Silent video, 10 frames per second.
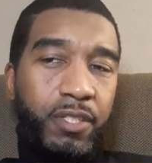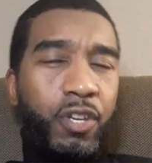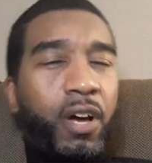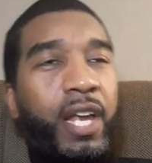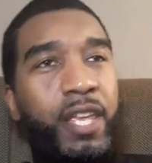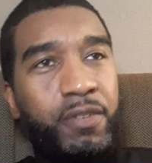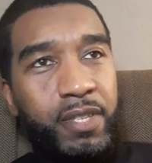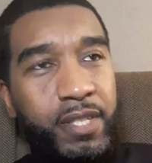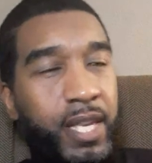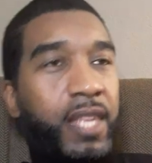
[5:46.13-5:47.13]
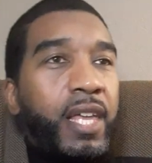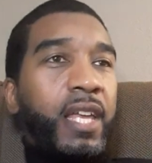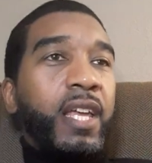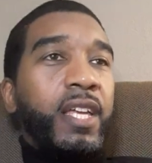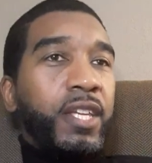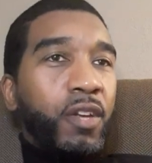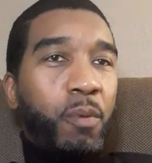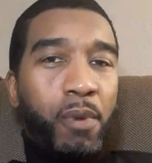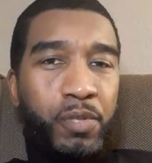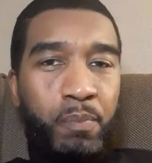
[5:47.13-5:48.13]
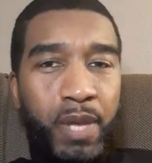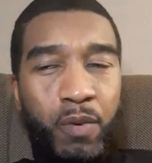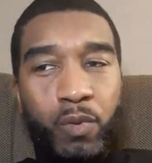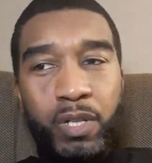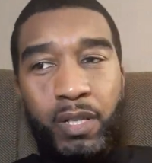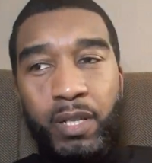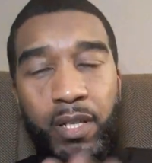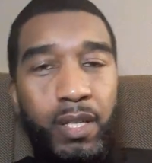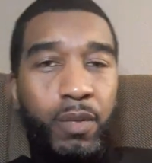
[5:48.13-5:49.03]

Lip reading: You know how they used to say that, most men will